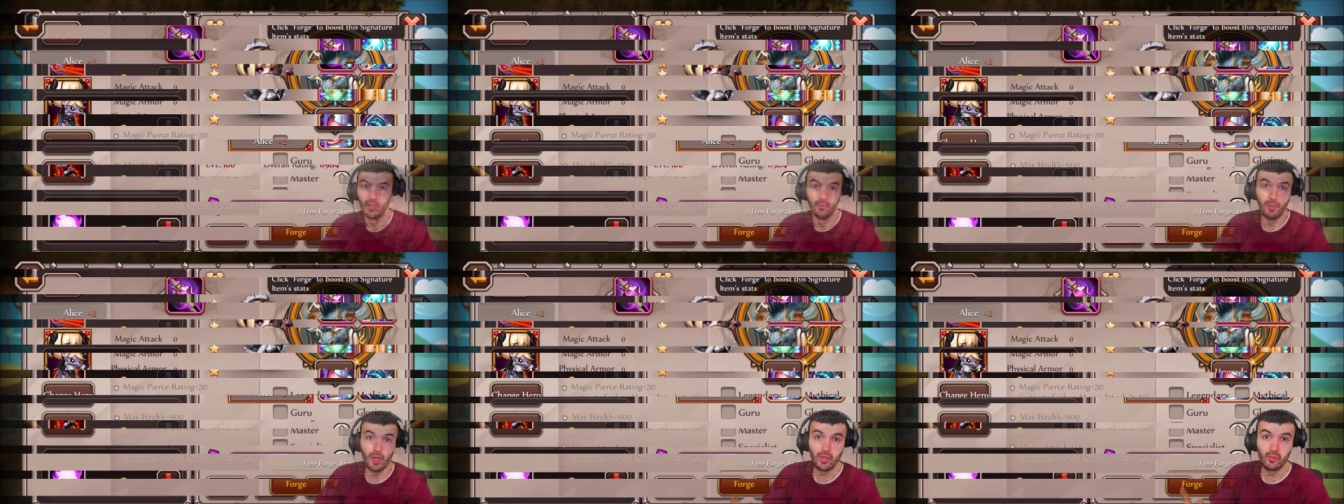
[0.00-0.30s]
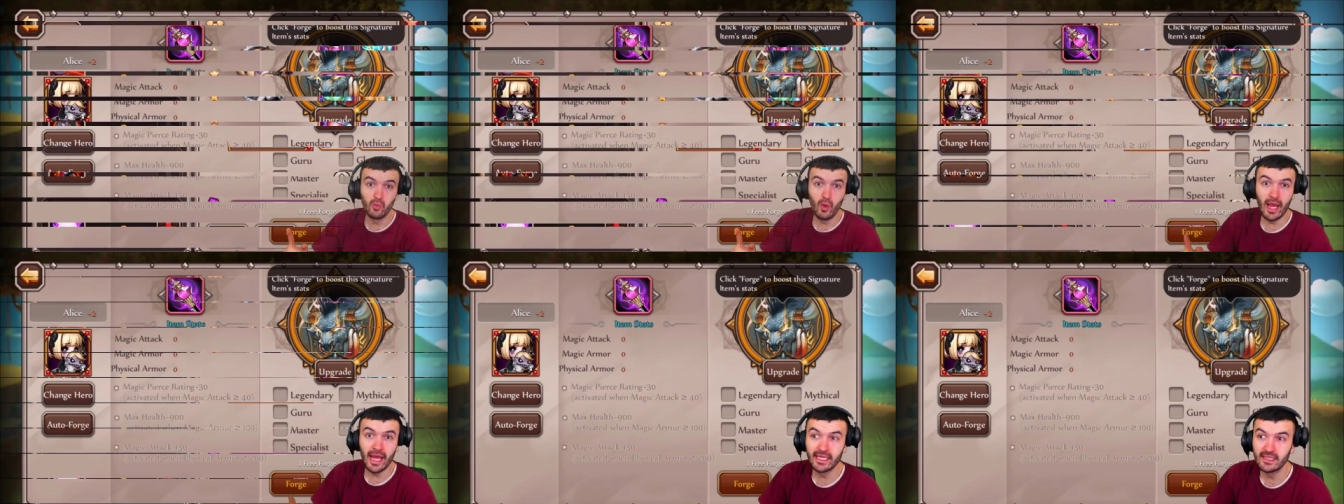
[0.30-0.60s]

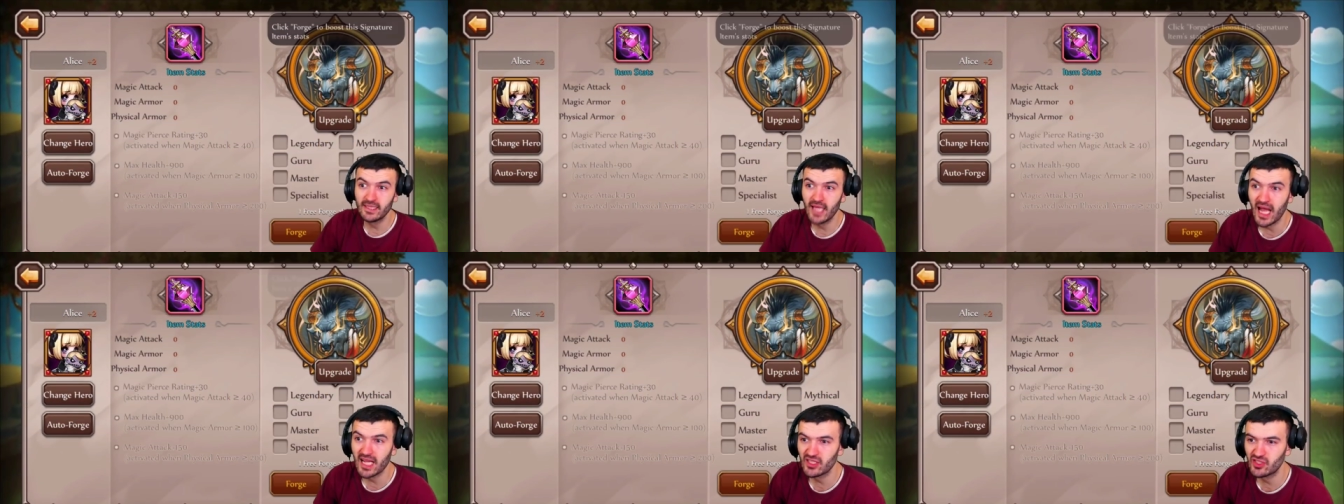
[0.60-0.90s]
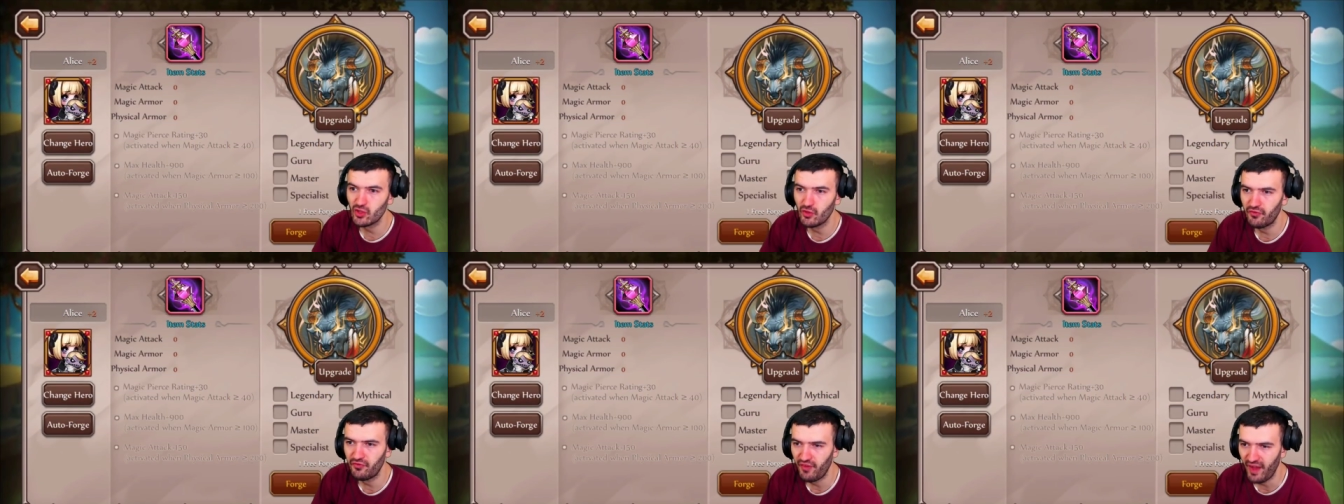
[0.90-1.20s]
But wait, not
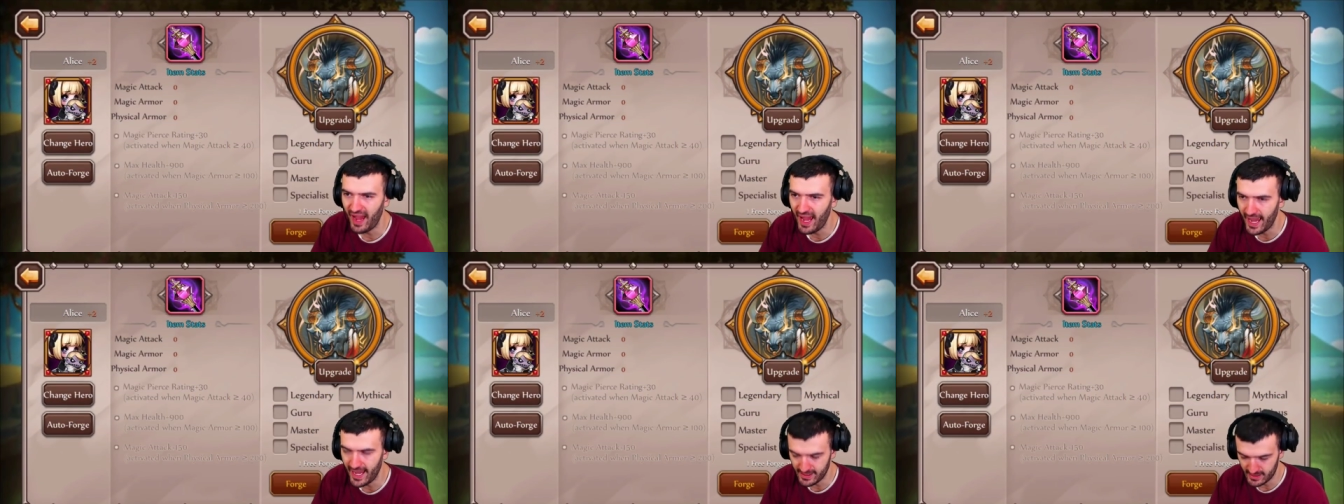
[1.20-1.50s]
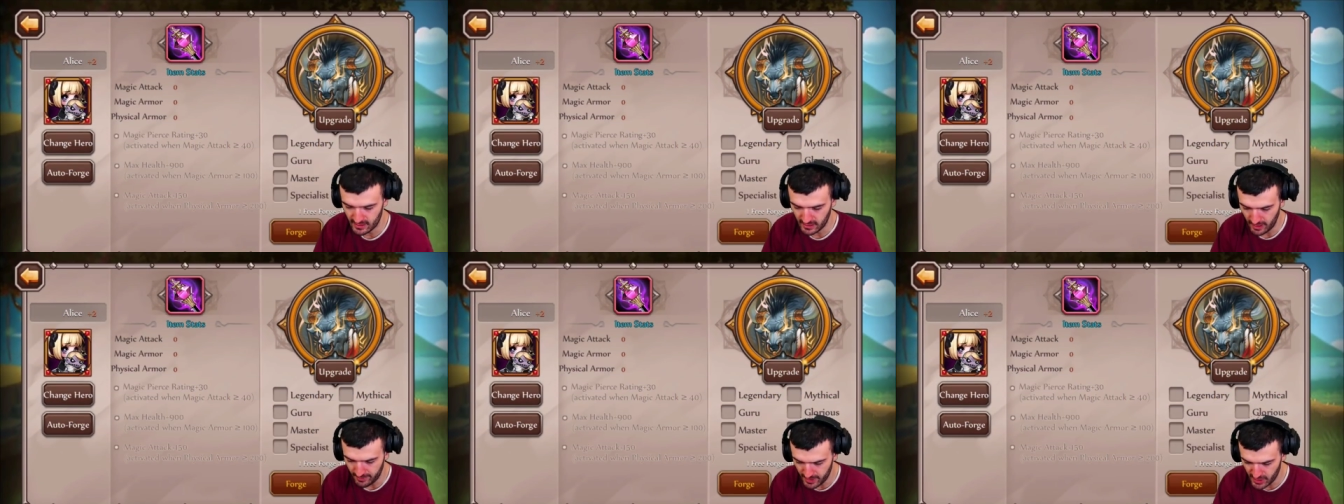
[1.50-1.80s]
so
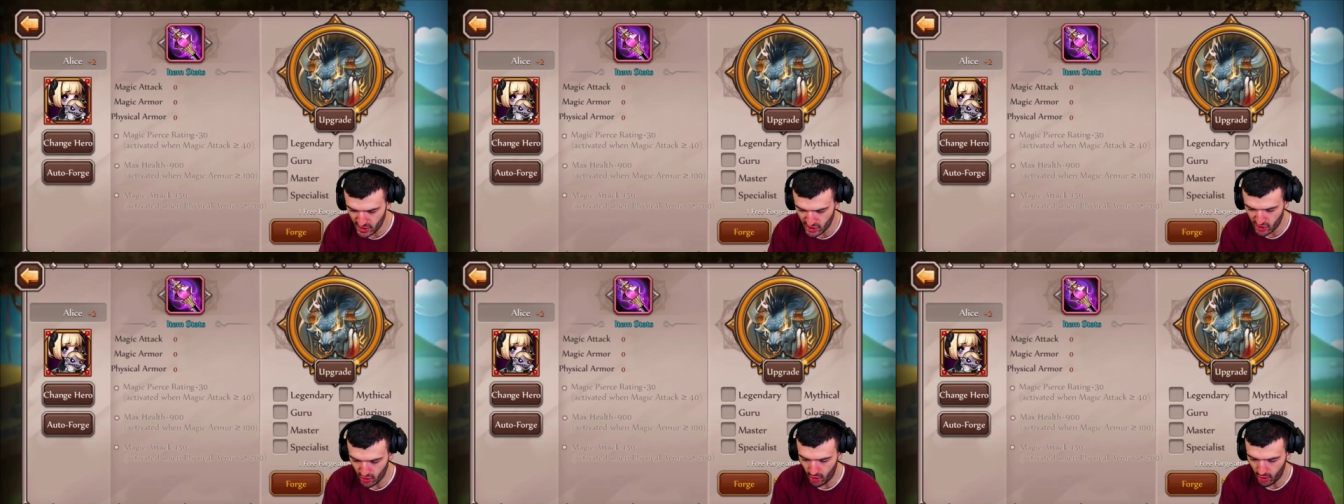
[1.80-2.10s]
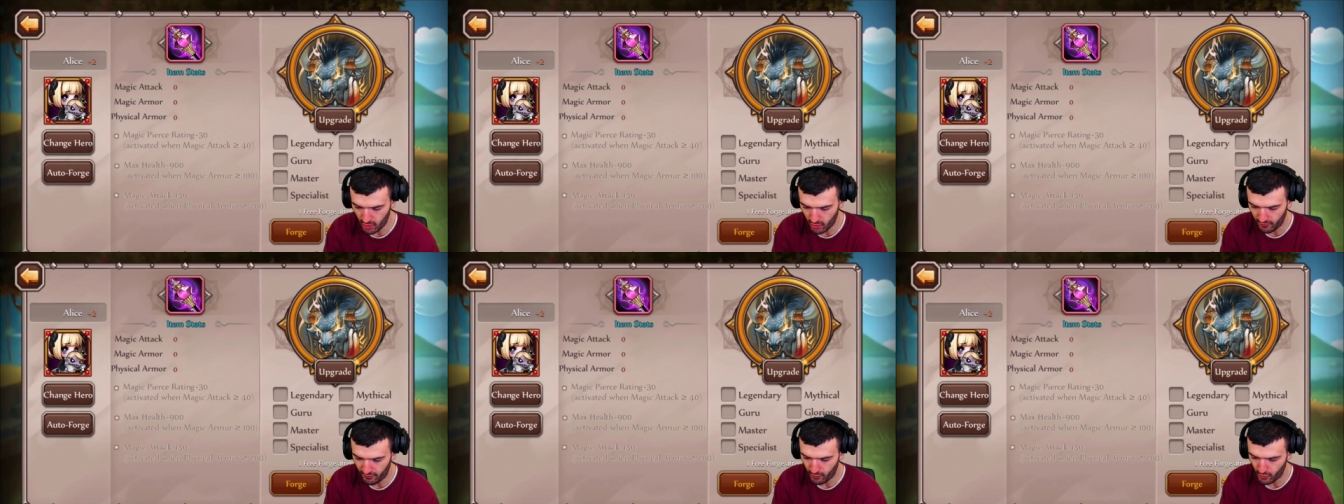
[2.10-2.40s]
fast. Let me just
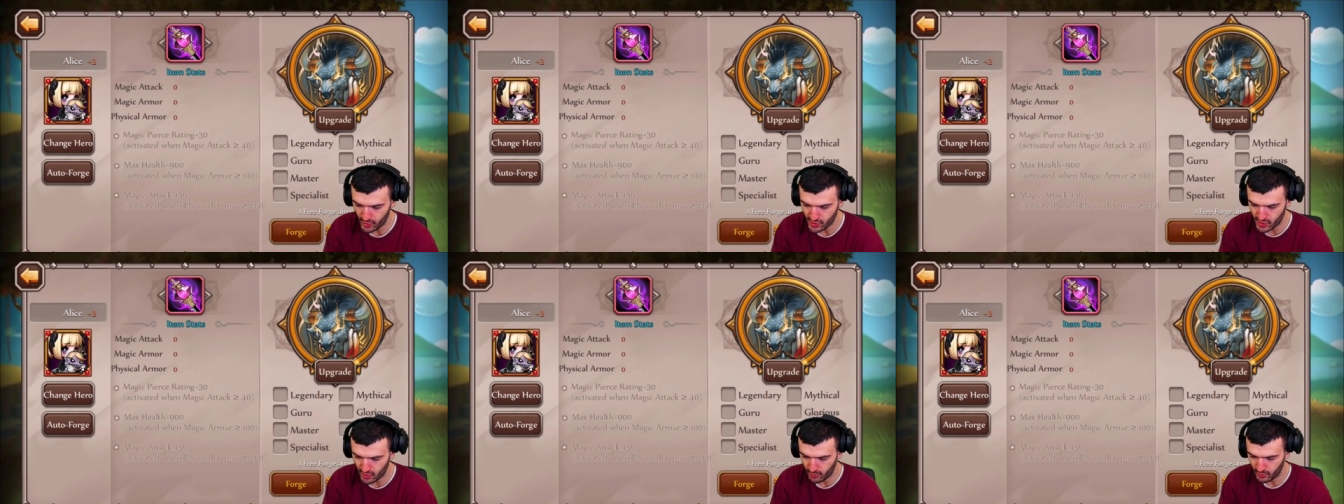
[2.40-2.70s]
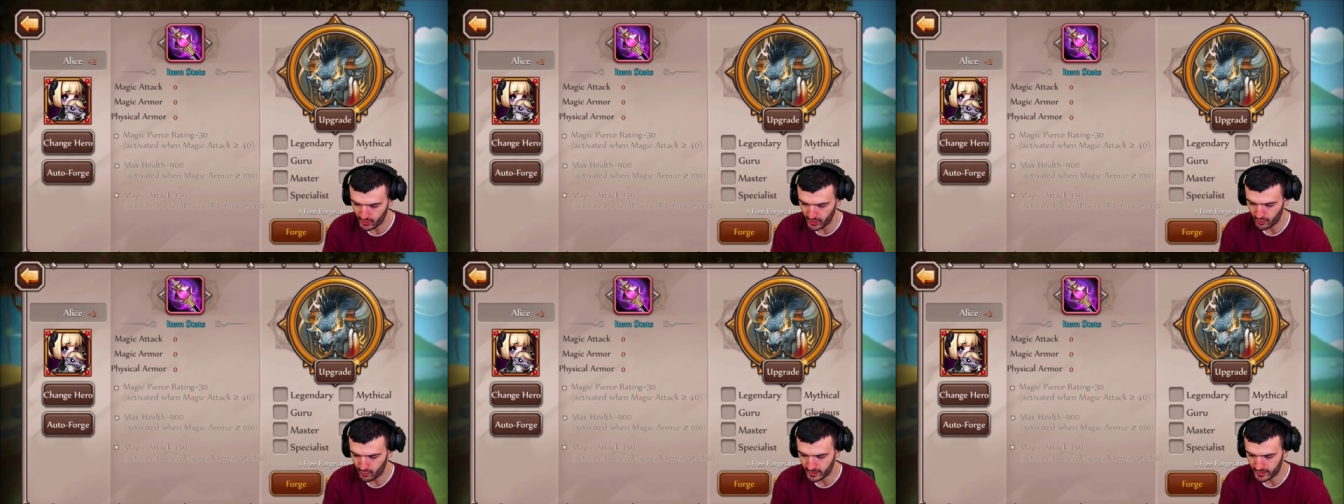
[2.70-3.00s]
auto-forge her
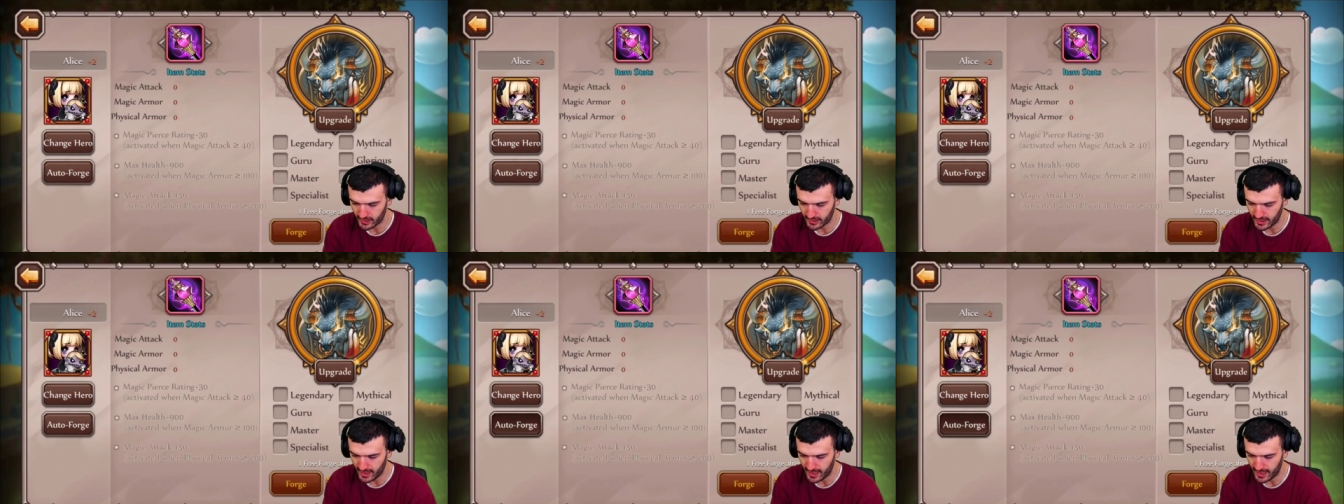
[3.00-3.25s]
really quickly,